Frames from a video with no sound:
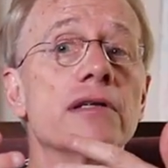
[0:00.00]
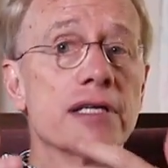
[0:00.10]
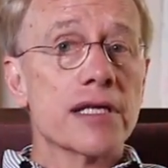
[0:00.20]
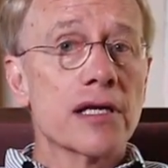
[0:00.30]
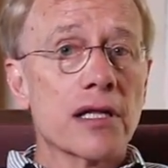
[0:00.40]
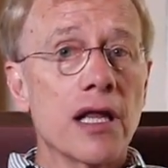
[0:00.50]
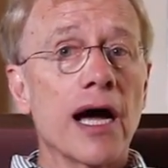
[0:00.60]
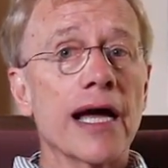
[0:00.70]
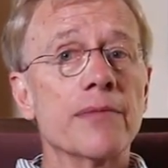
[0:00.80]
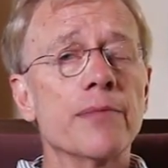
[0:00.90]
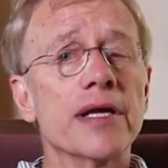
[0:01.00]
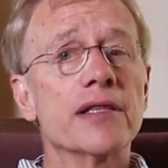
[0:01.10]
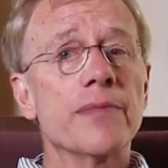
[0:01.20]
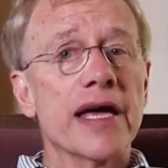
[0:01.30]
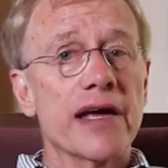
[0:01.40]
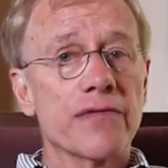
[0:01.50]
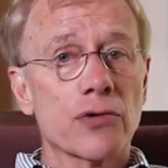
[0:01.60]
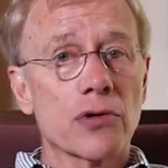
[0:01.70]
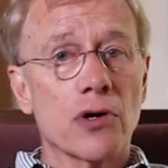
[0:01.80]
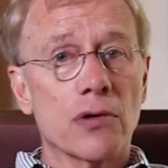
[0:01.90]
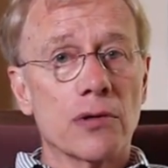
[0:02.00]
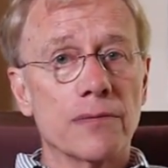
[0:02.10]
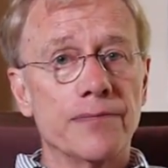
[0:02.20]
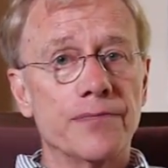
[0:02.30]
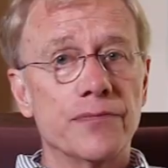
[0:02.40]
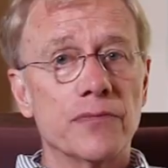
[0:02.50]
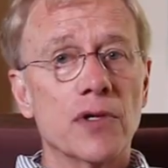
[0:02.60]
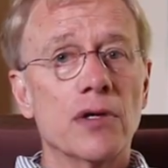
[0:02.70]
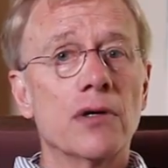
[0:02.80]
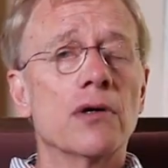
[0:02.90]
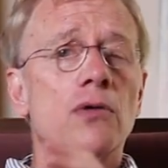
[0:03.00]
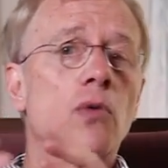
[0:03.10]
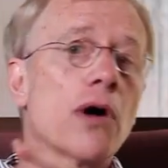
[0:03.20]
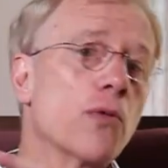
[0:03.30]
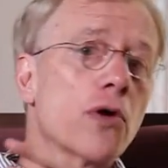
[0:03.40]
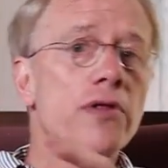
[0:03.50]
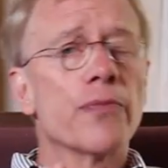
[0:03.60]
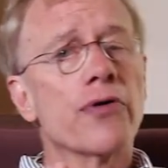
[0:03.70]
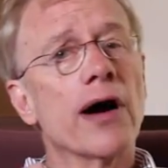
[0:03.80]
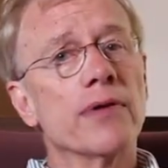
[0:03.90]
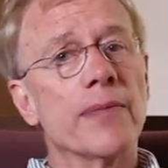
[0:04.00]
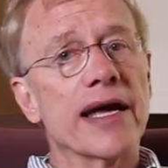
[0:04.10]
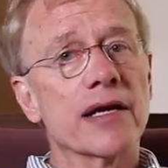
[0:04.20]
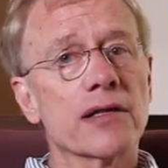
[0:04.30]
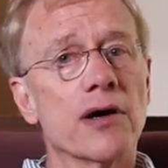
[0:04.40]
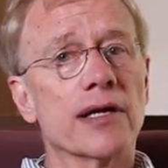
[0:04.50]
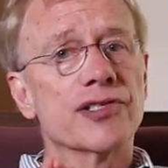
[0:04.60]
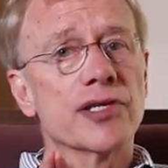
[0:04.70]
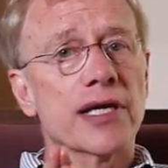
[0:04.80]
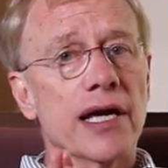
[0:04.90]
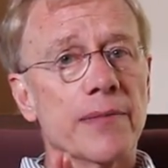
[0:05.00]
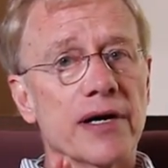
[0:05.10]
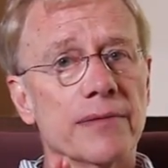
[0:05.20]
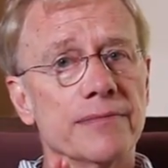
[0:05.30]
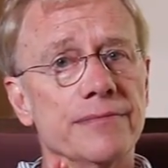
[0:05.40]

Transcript: Did the client meet the behavioral goal? What were the problematic thoughts that came up?